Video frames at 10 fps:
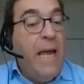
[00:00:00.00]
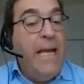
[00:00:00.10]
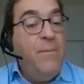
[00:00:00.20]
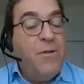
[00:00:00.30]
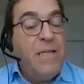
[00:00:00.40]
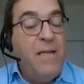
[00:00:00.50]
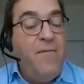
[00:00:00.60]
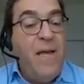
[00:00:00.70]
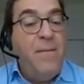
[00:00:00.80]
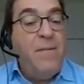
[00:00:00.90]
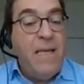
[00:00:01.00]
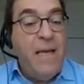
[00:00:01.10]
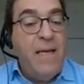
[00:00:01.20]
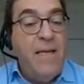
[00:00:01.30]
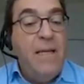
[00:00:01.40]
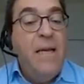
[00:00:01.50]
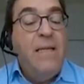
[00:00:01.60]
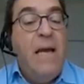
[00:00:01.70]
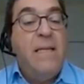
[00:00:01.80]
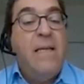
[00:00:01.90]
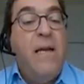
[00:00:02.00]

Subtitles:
80% of them say that